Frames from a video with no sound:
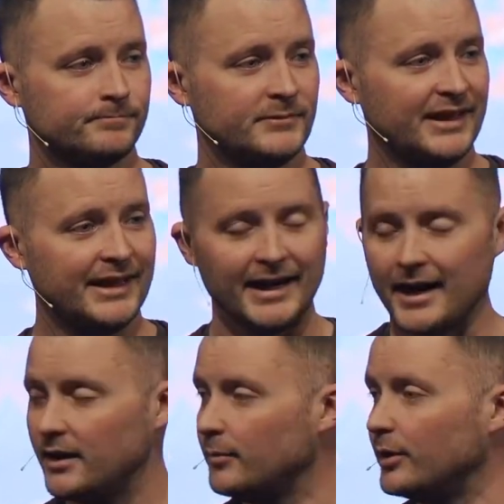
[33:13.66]
They get
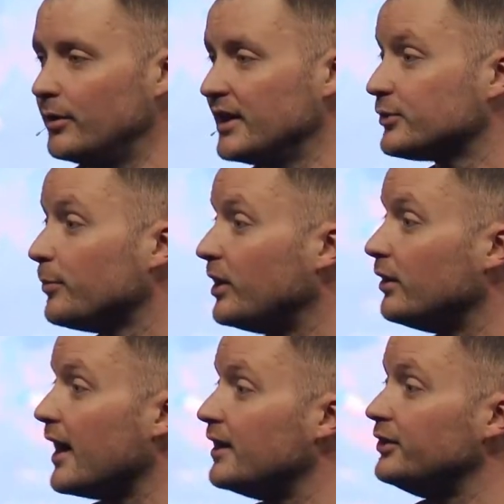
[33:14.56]
out of the boat. That's what
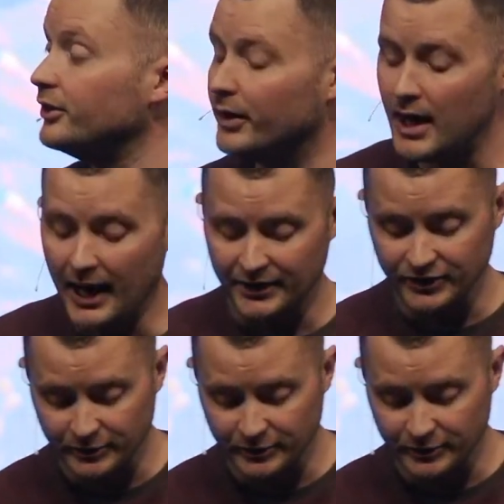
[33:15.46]
Peter had to do. As he's